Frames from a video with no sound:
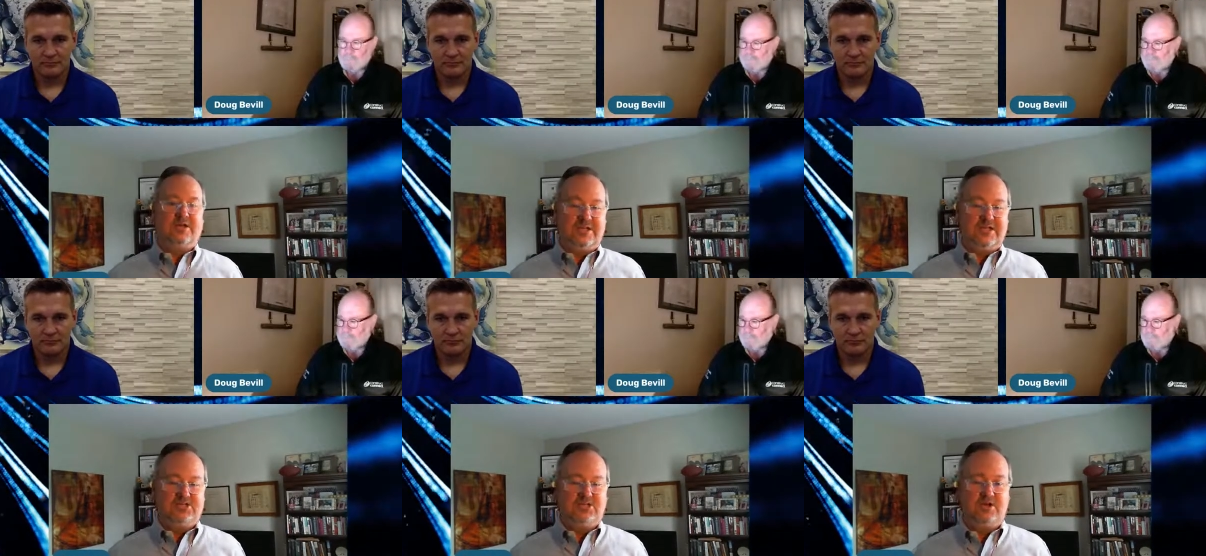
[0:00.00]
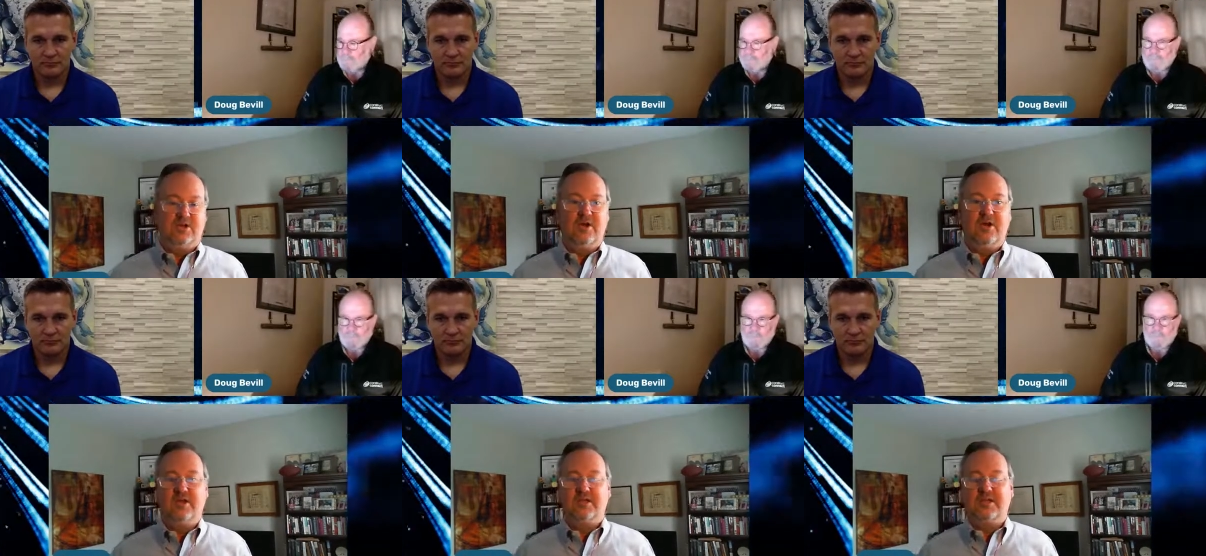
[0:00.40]

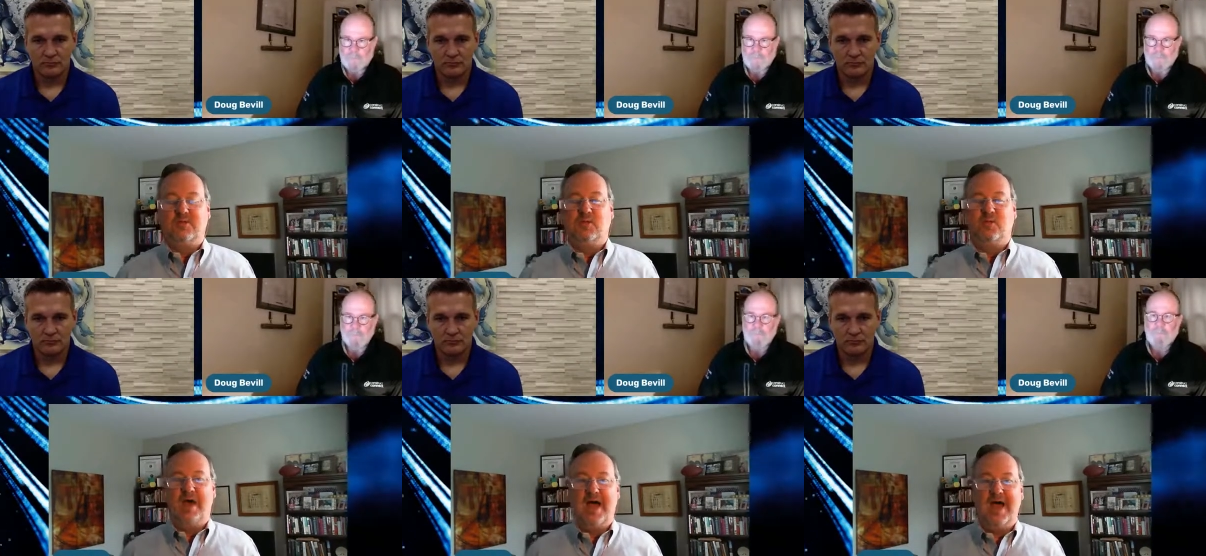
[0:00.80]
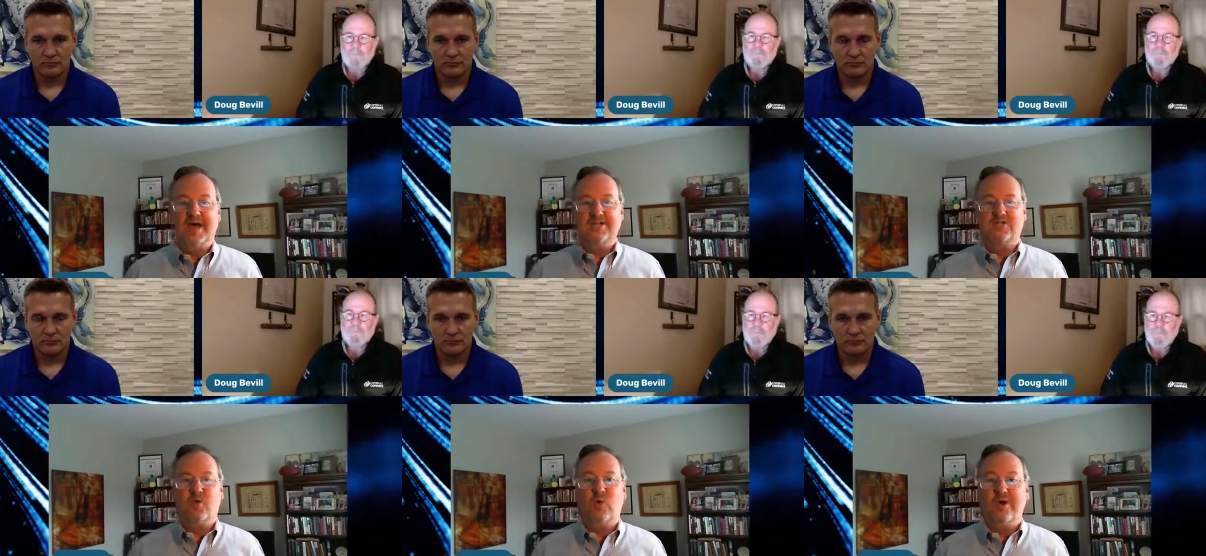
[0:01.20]
Speaker 1: listener that
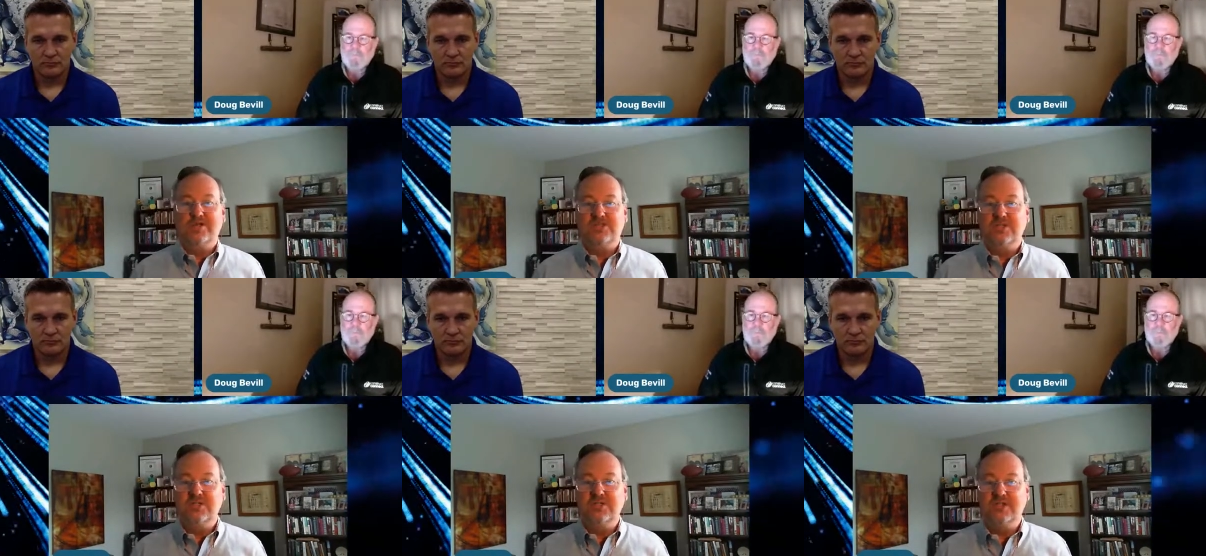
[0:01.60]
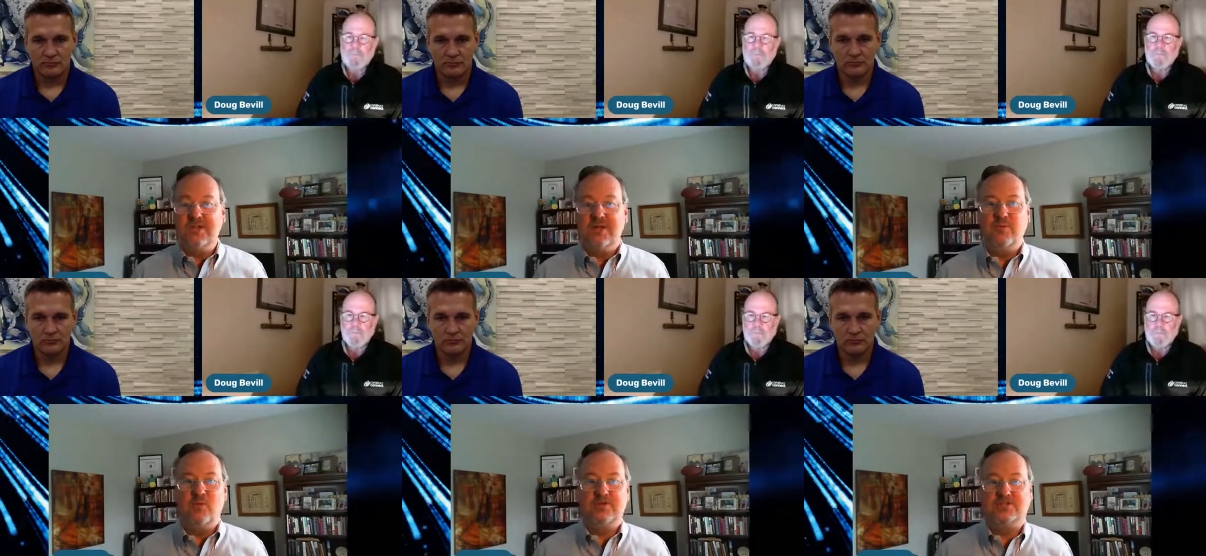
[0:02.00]
has
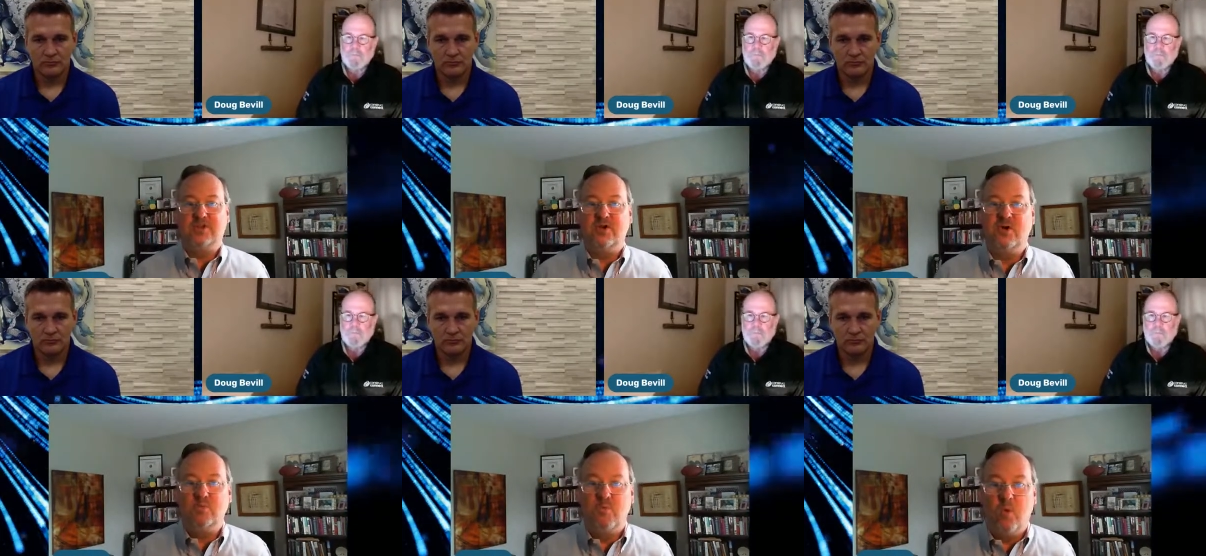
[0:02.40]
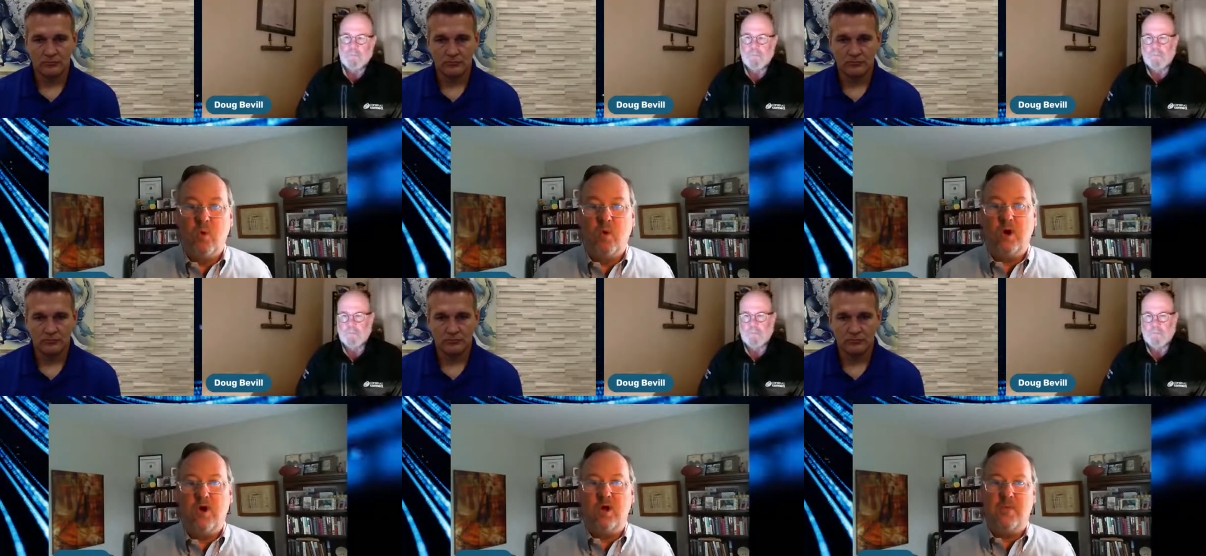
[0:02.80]
questions and wants to know
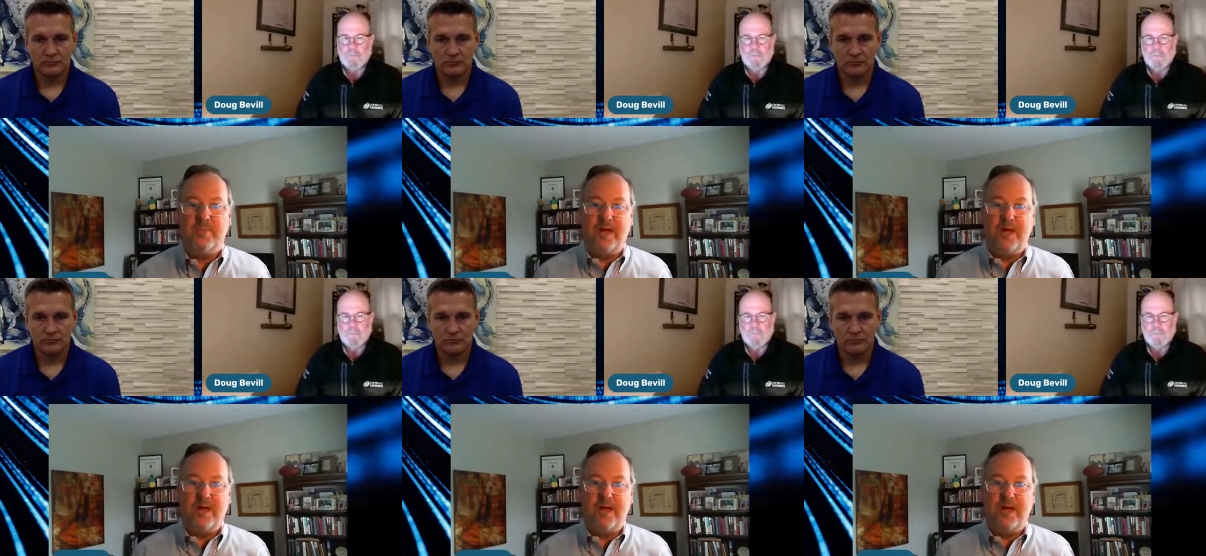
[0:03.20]
more